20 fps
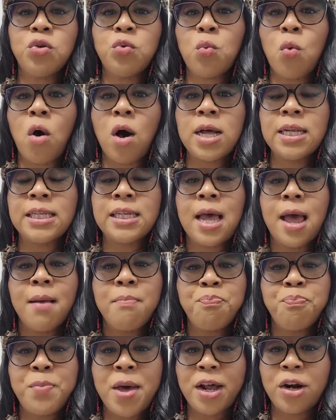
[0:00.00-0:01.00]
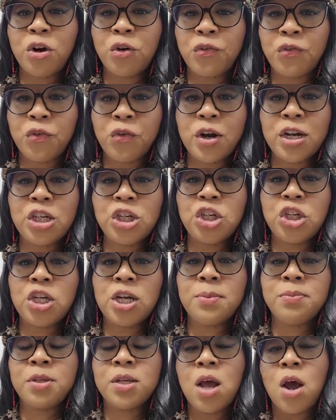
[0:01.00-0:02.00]
You want better
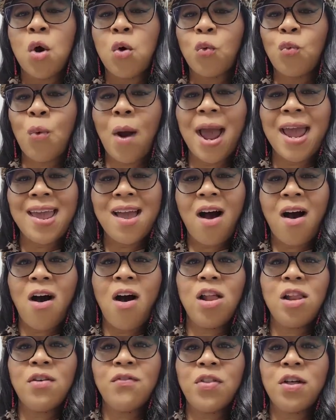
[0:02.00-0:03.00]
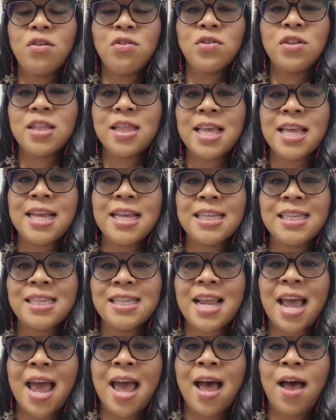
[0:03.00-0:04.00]
friendships. Write all of those things
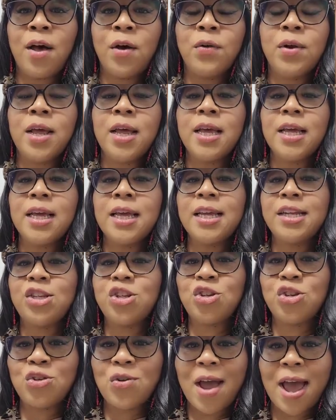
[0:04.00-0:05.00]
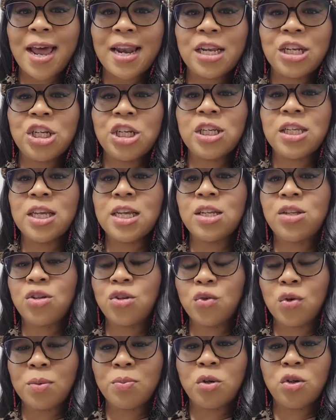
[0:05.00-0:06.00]
down. Get strategies, get
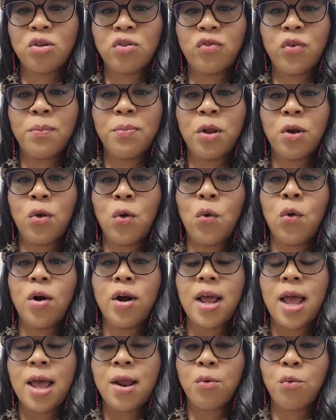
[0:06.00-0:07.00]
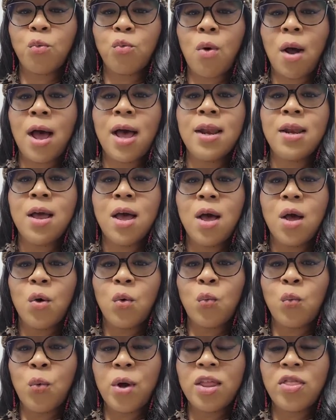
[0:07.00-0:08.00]
scriptures from the Lord, and run
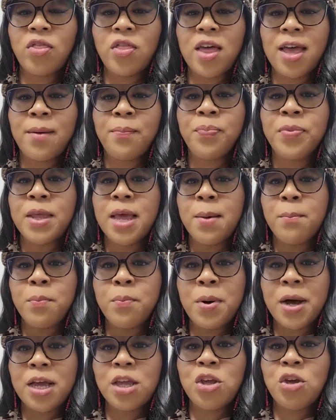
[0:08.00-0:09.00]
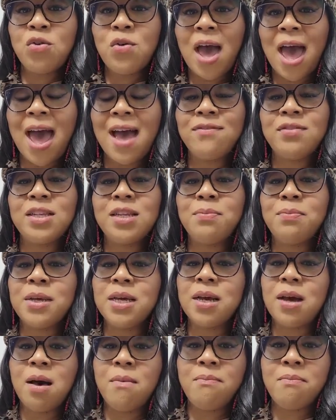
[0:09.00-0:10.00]
with it. But you have to
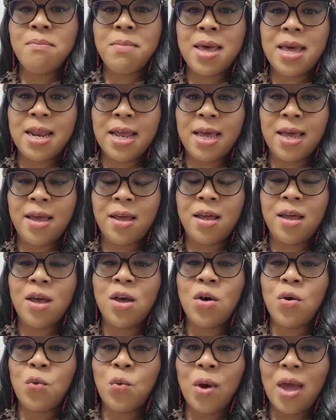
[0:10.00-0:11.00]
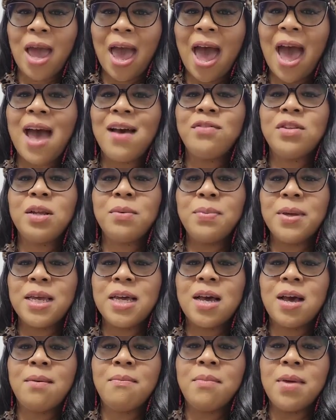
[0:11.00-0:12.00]
be committed. We have to be
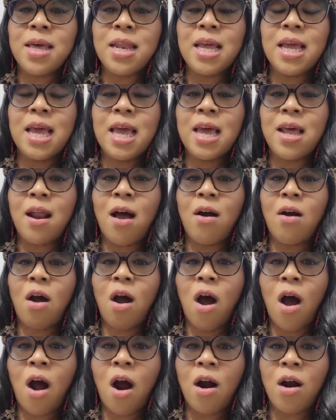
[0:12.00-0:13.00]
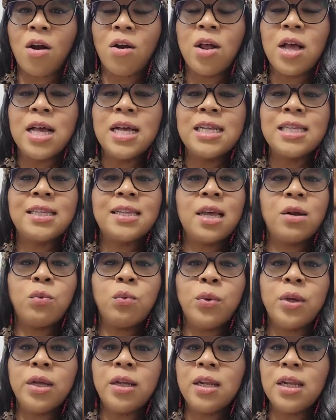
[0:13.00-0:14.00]
committed in our heart. Set
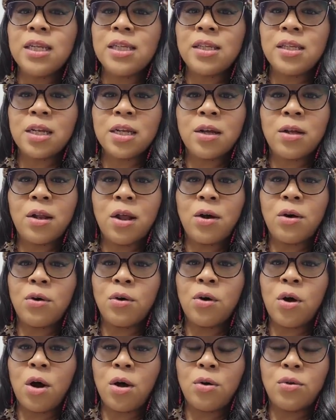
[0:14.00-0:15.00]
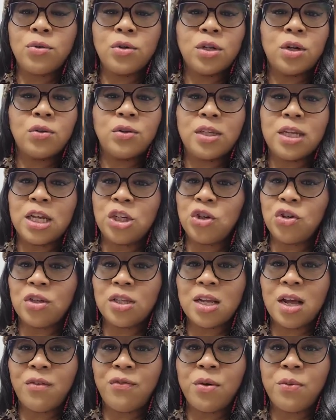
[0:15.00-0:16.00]
realistic goals. Don't set
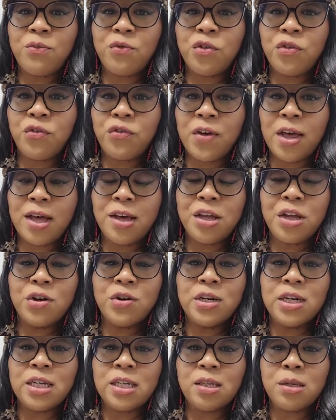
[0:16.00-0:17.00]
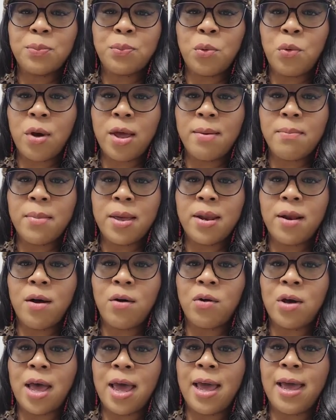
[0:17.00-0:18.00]
yourself up for failure and disappointment,
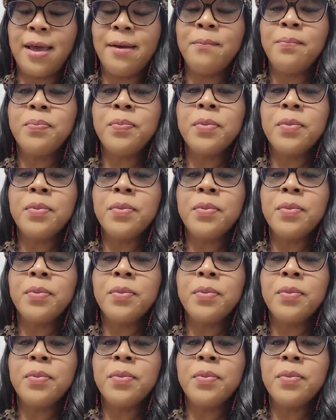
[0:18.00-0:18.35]
okay?